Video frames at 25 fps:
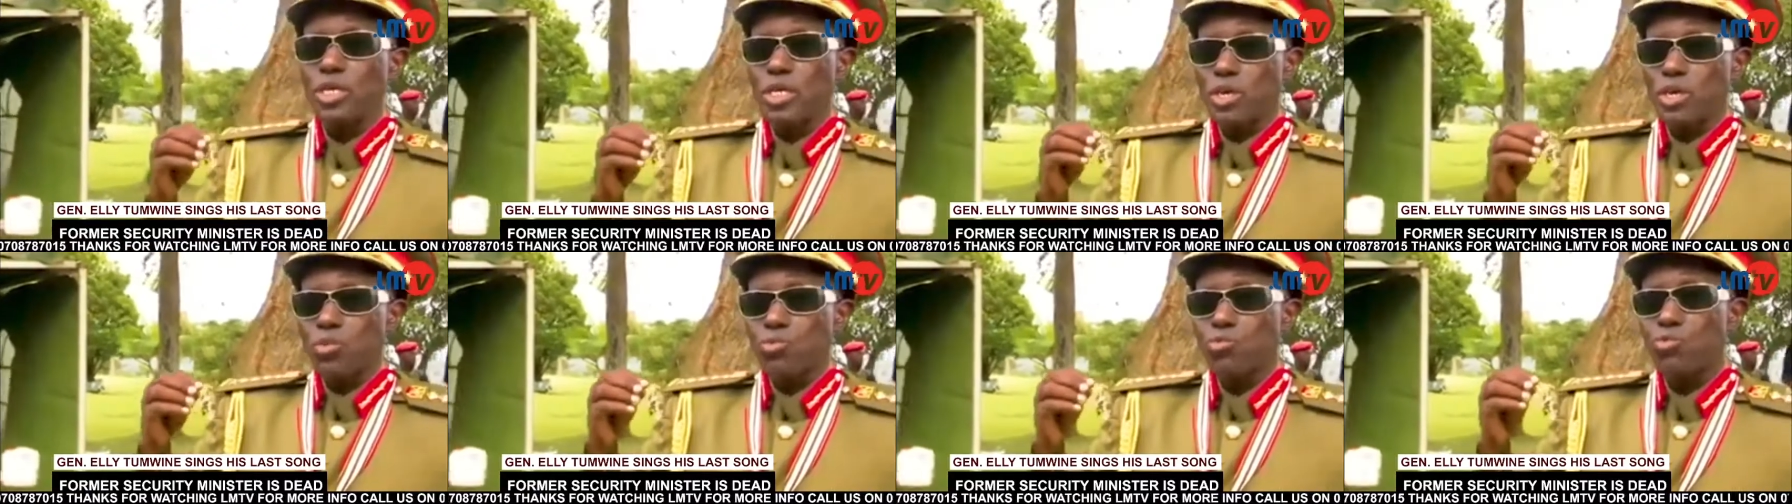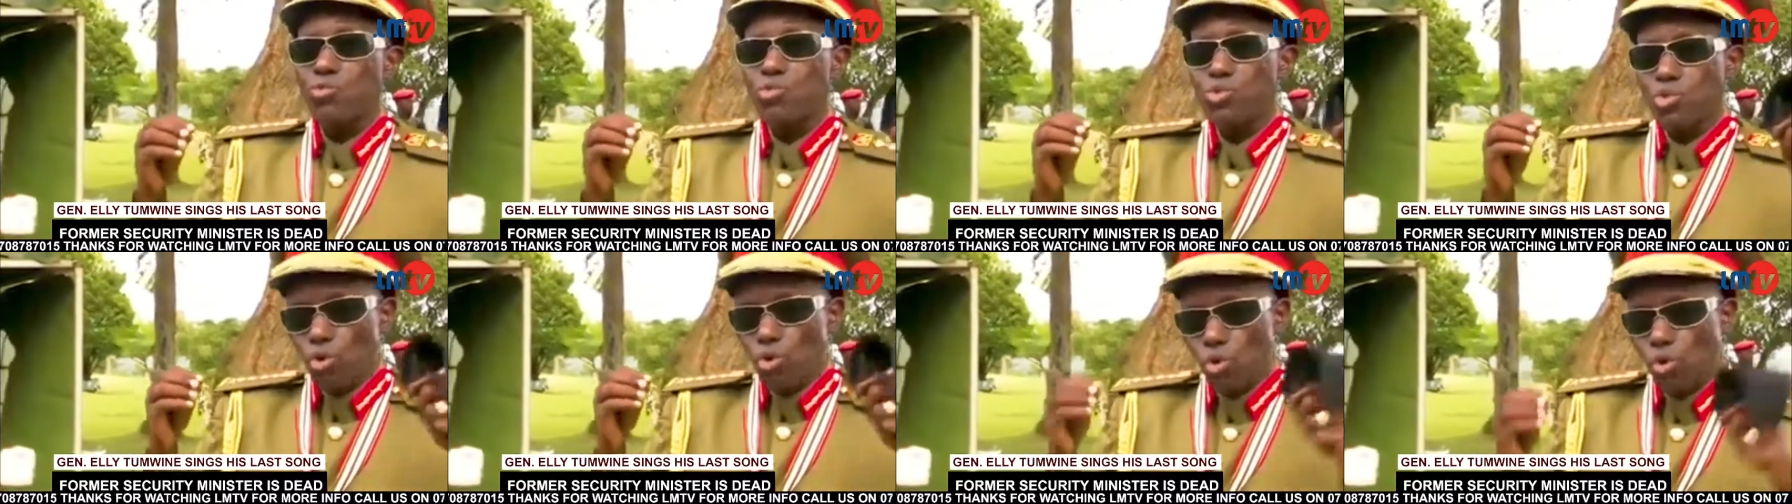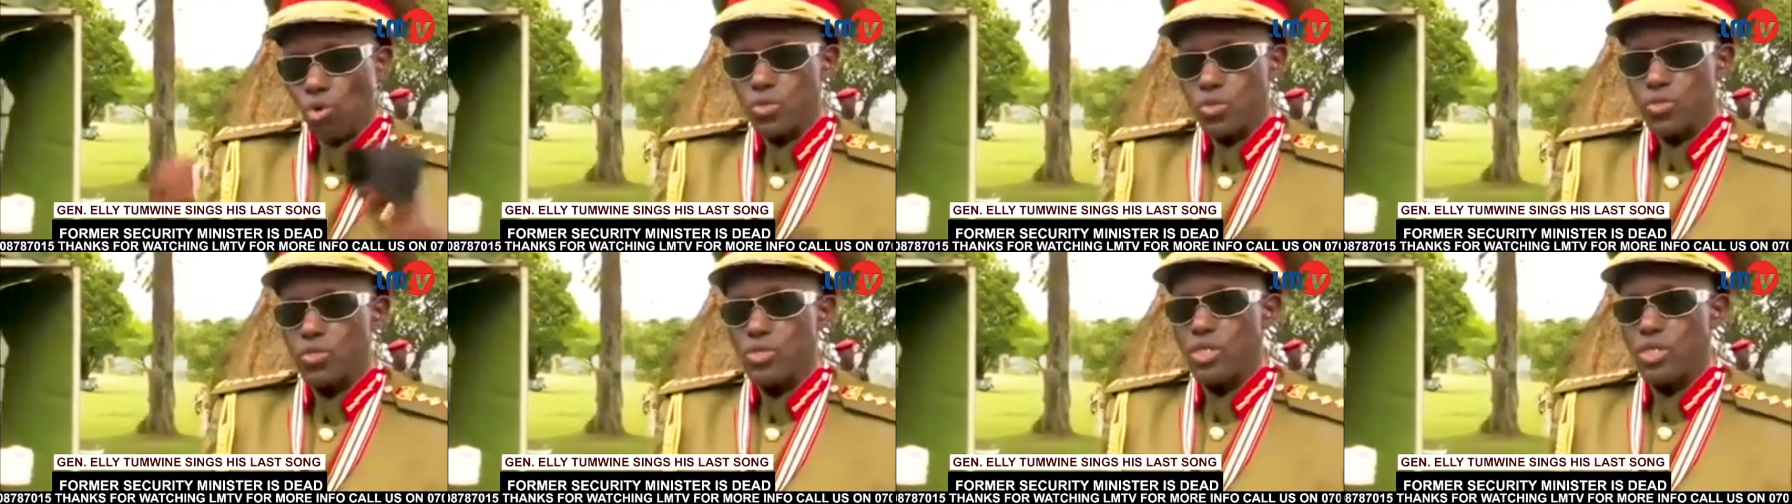a good
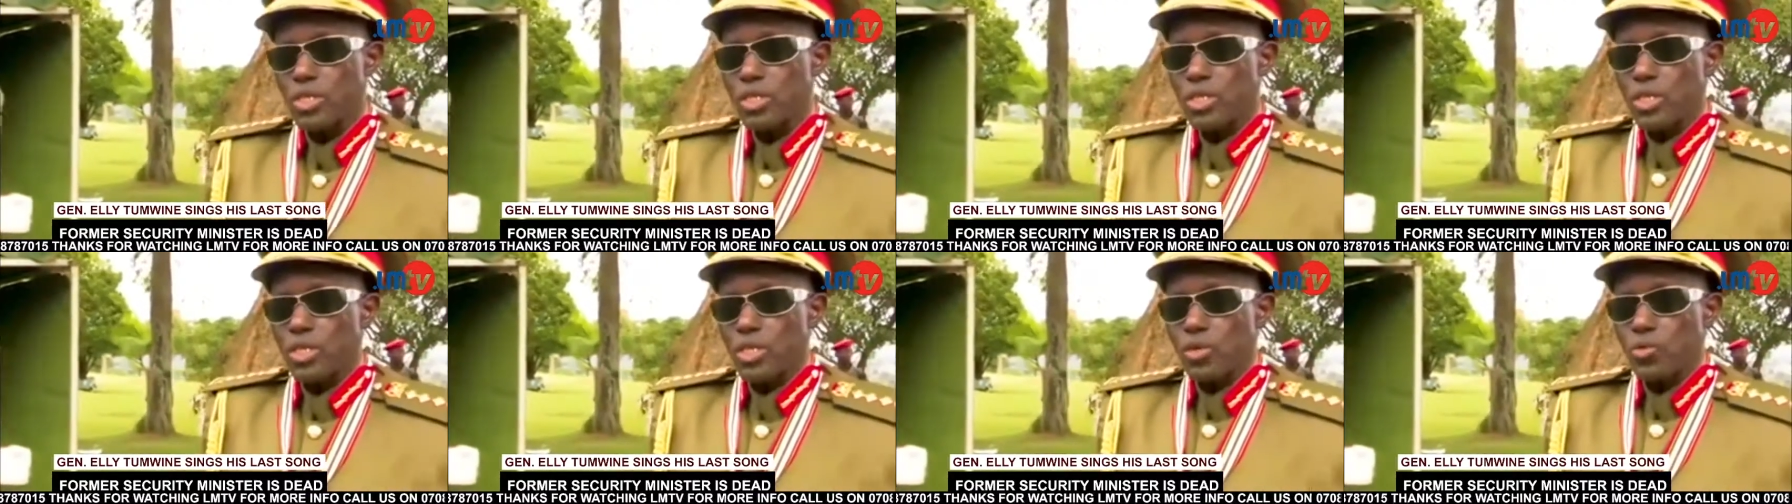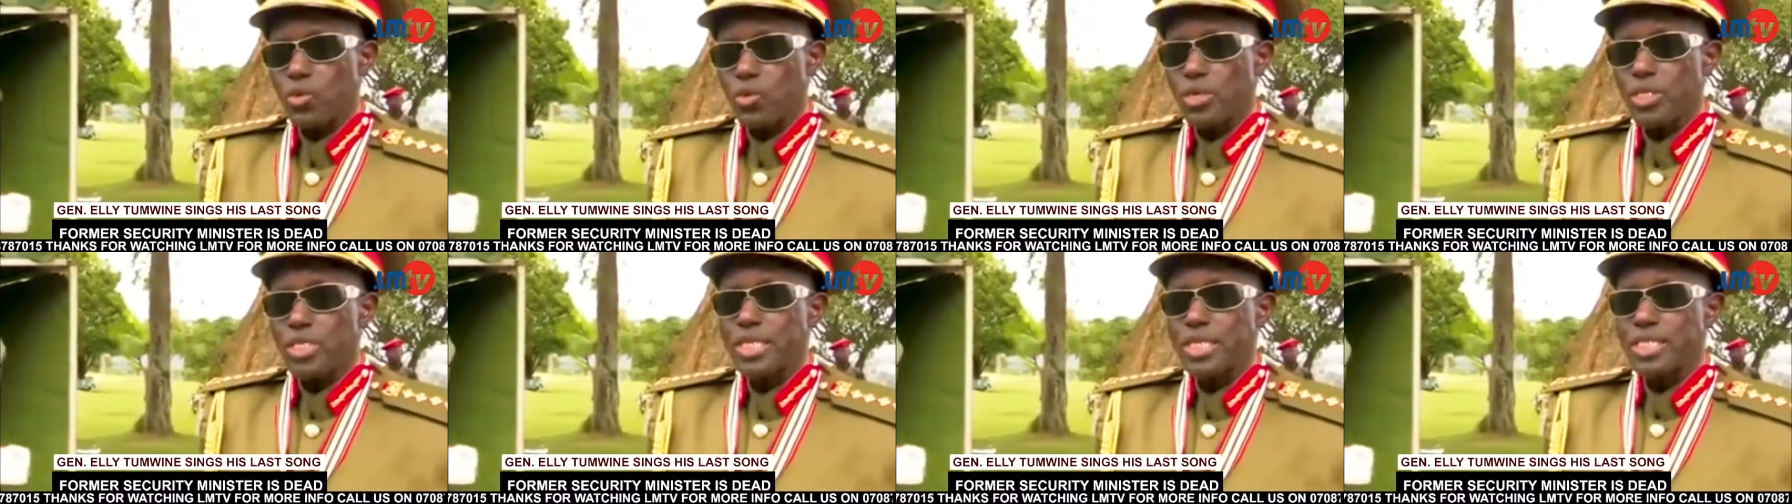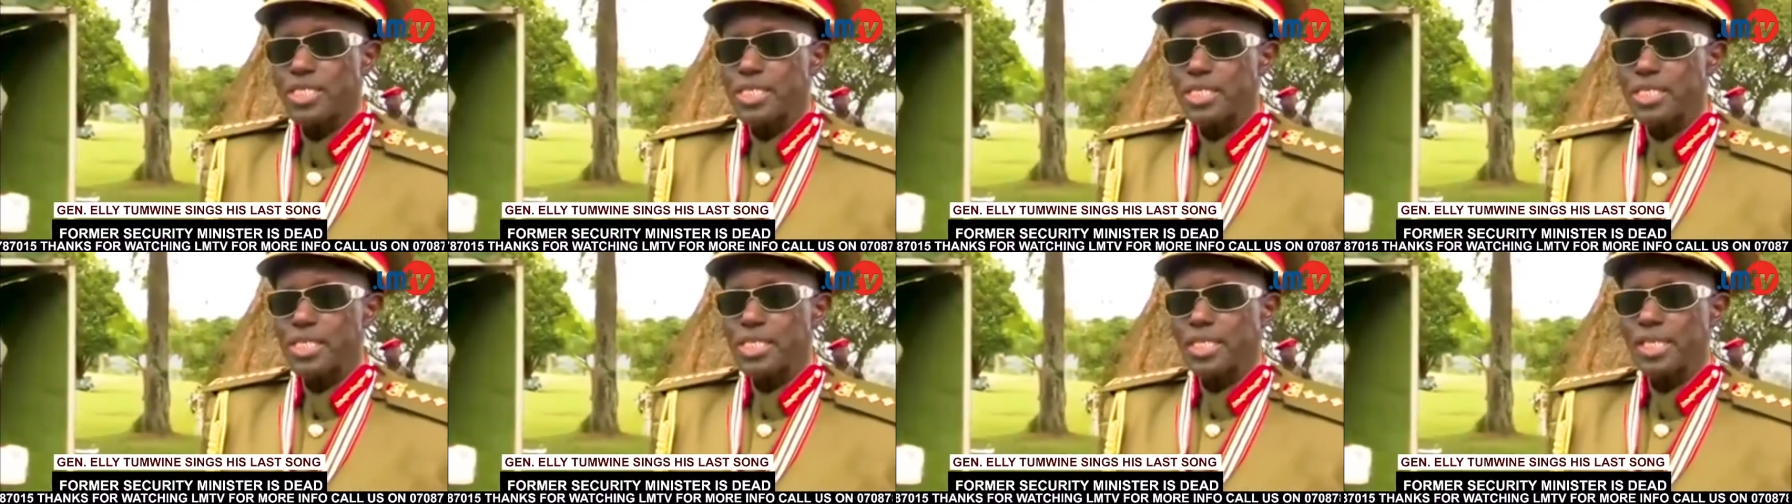cause will
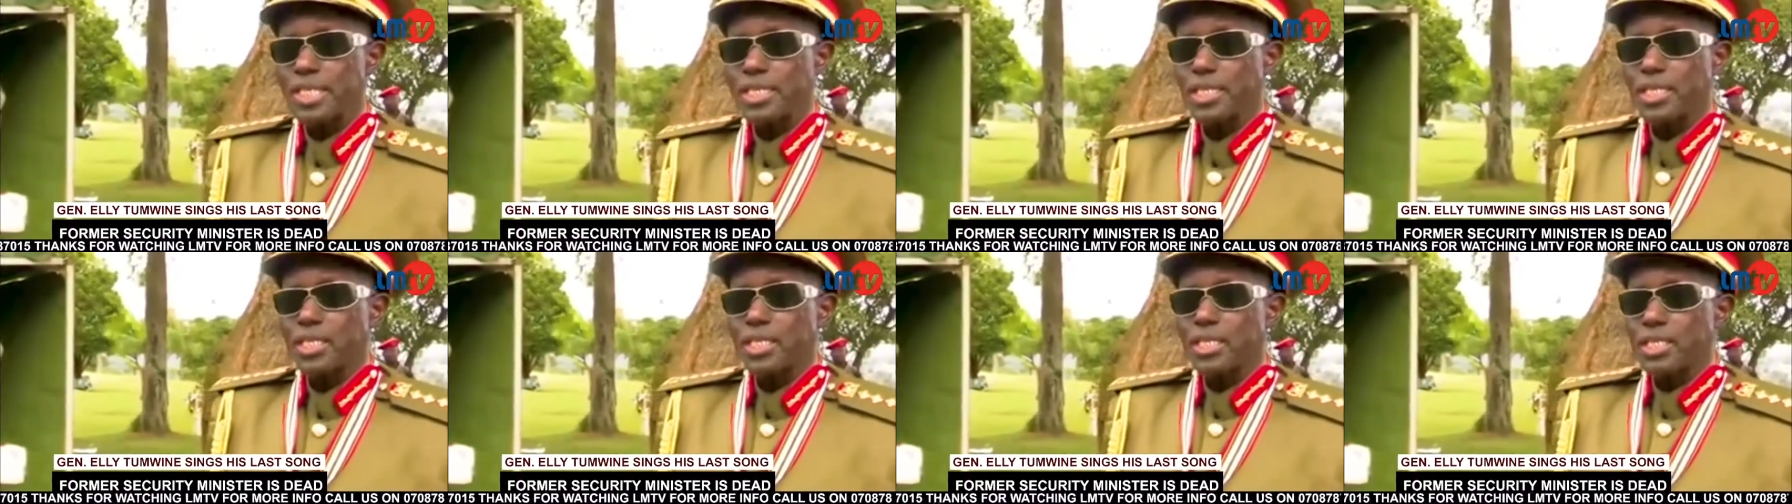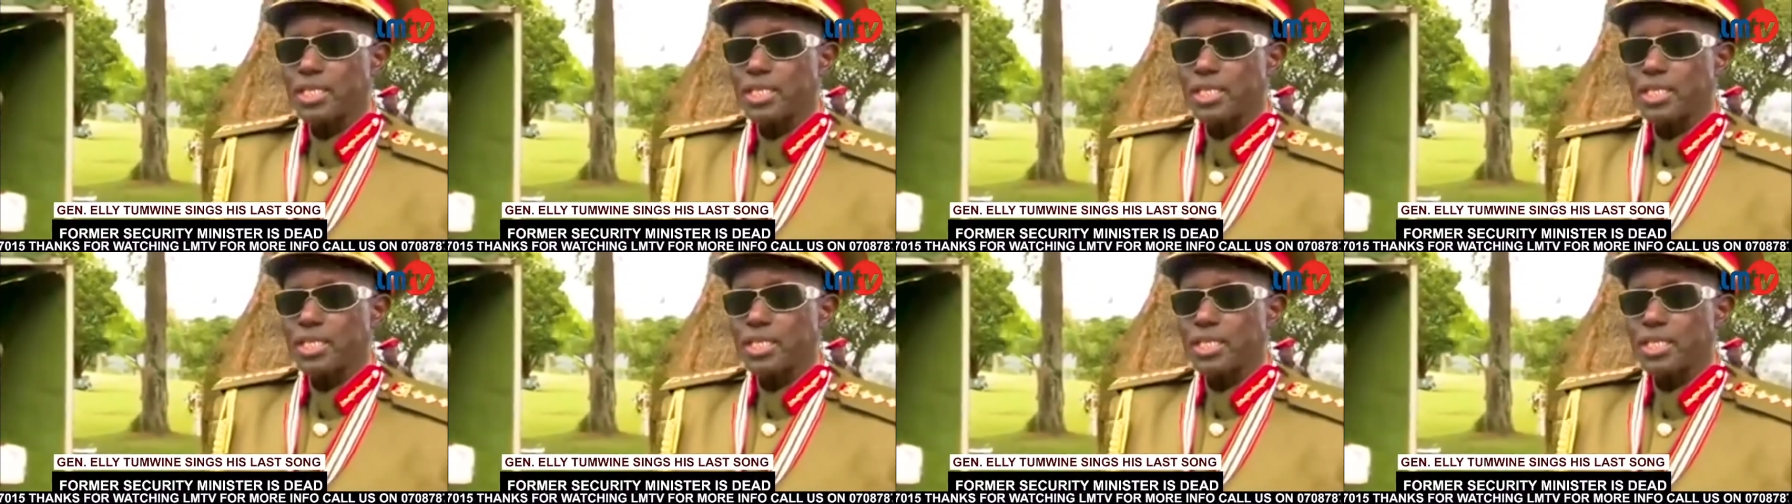just say that